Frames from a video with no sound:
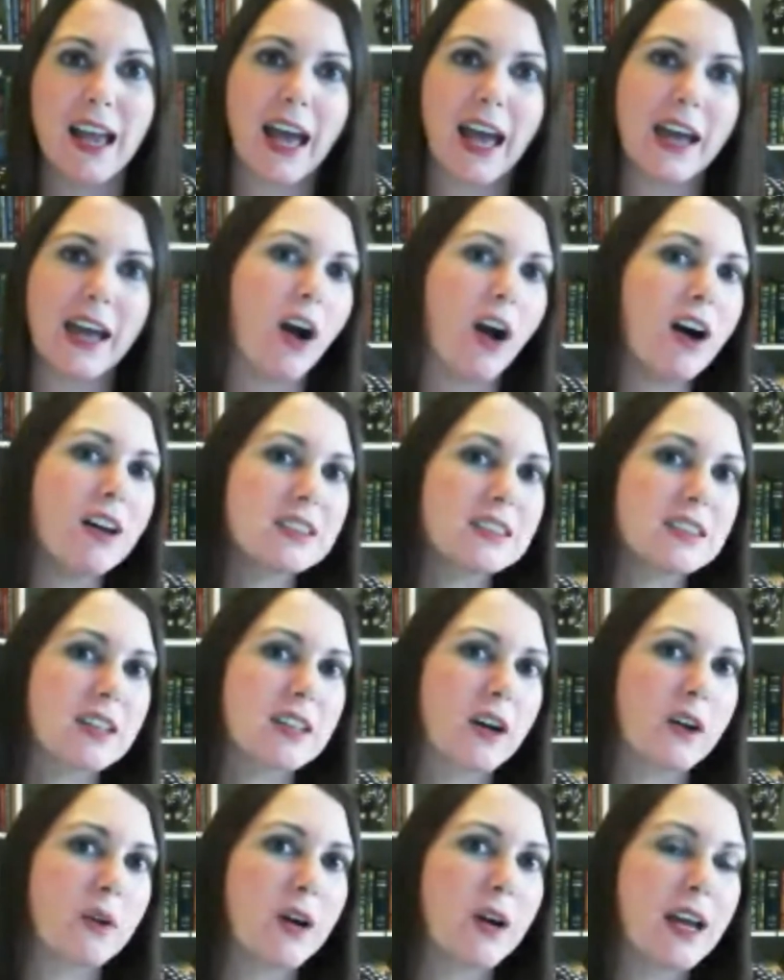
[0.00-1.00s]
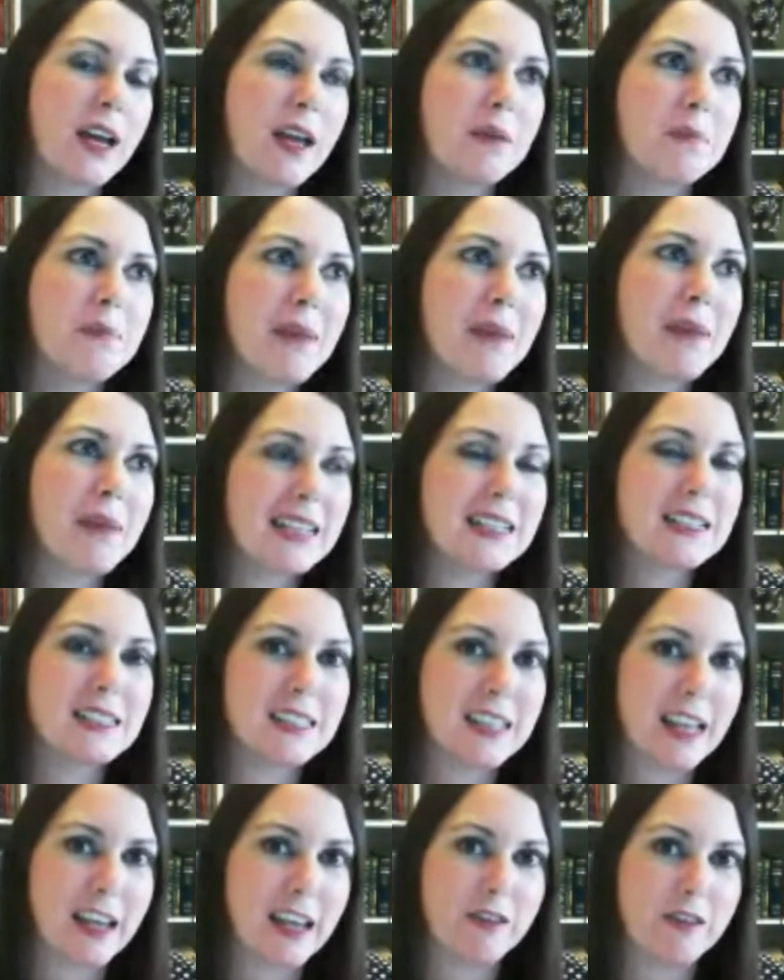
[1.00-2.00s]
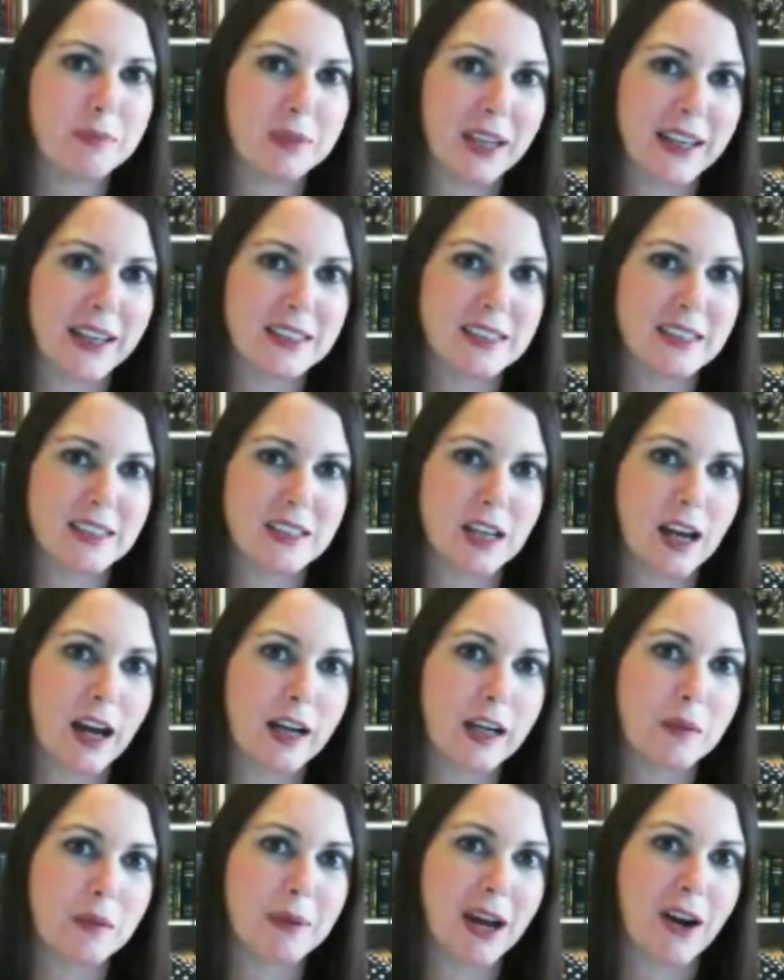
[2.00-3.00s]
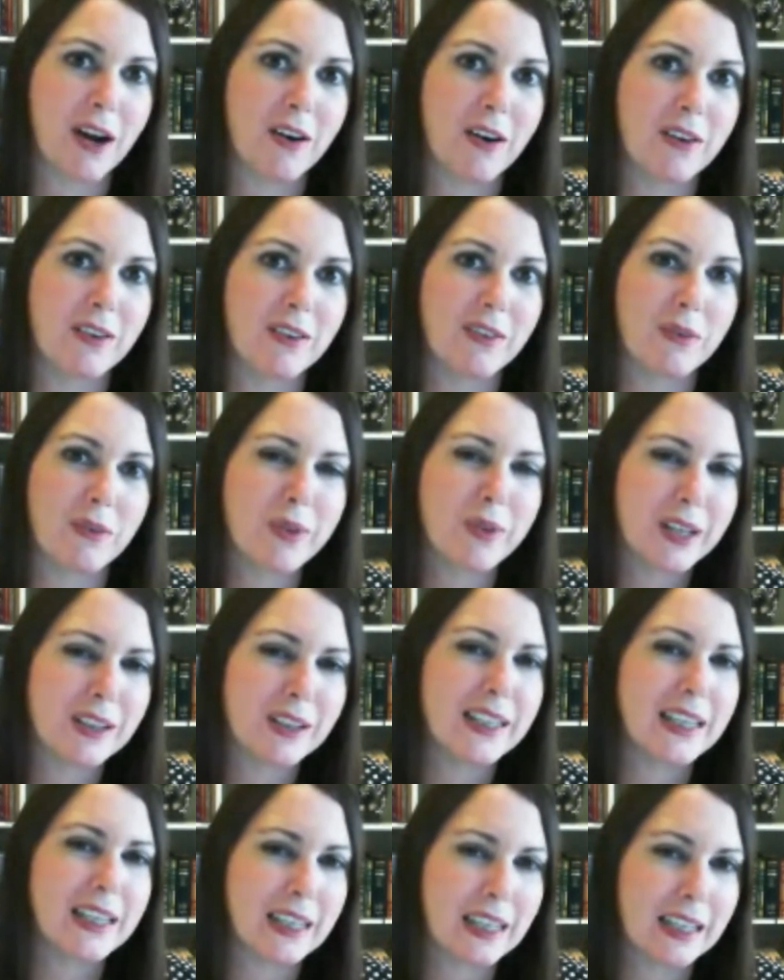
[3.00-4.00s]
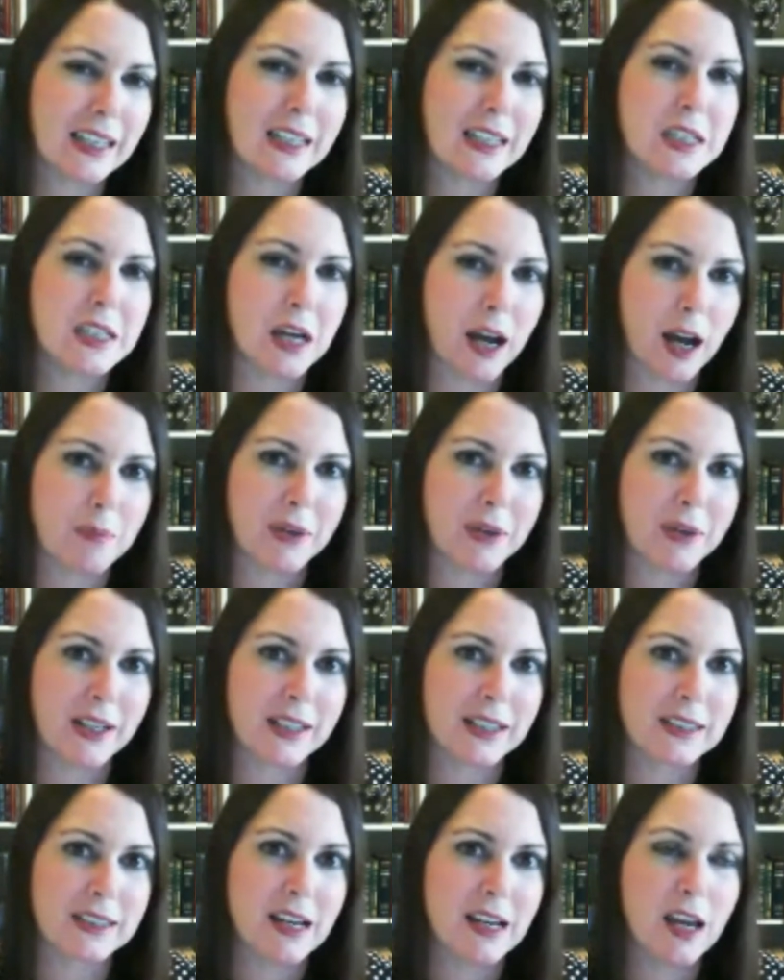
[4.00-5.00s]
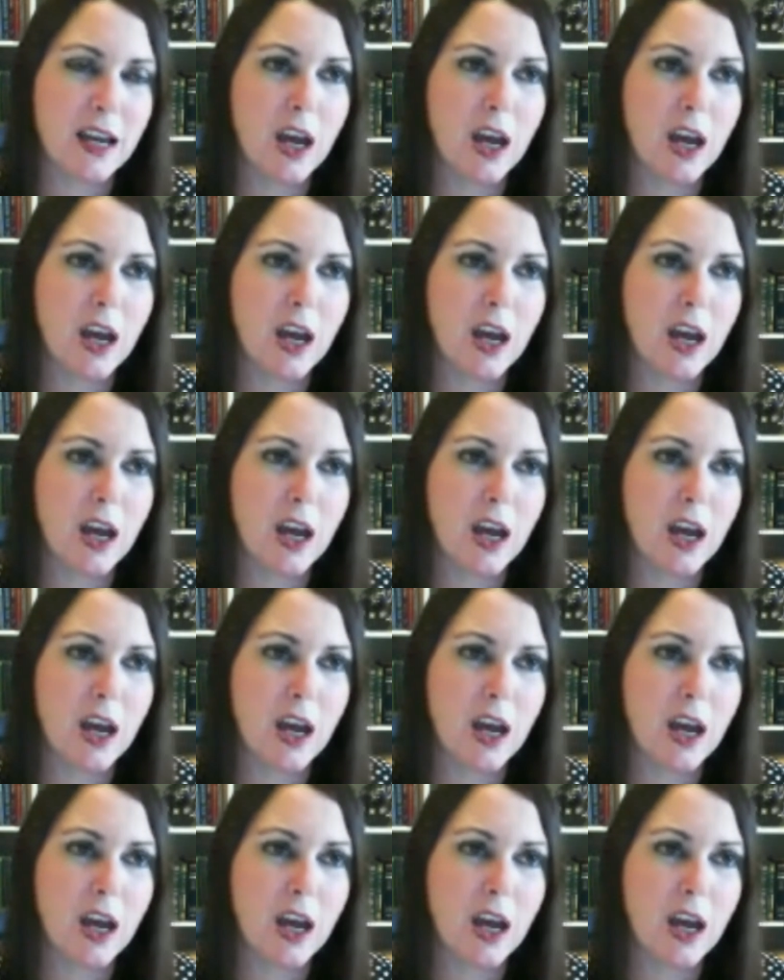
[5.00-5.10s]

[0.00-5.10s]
and also make it a safe place to talk about really key topics.